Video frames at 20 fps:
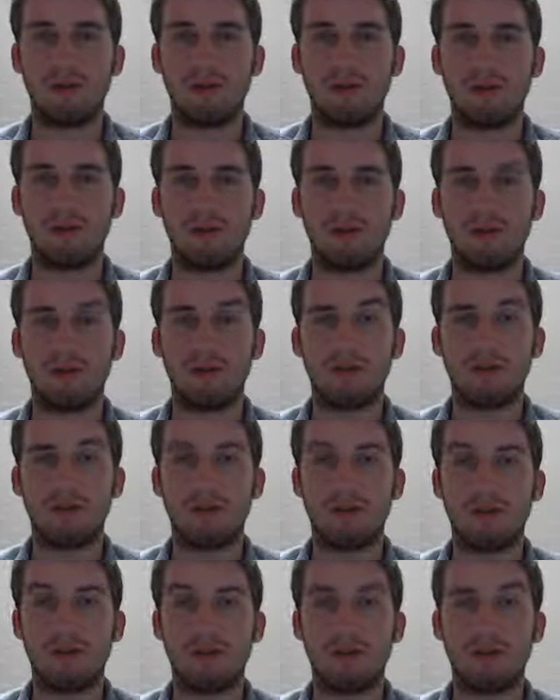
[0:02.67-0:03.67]

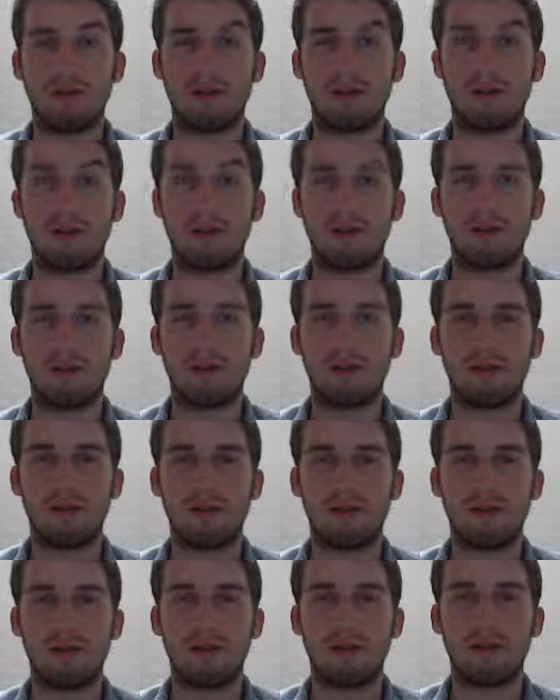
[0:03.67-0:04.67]

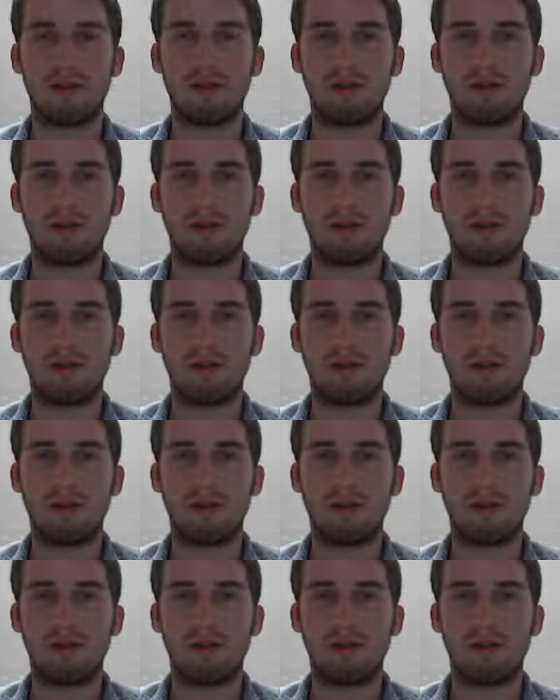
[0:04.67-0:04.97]
Nobody speaks.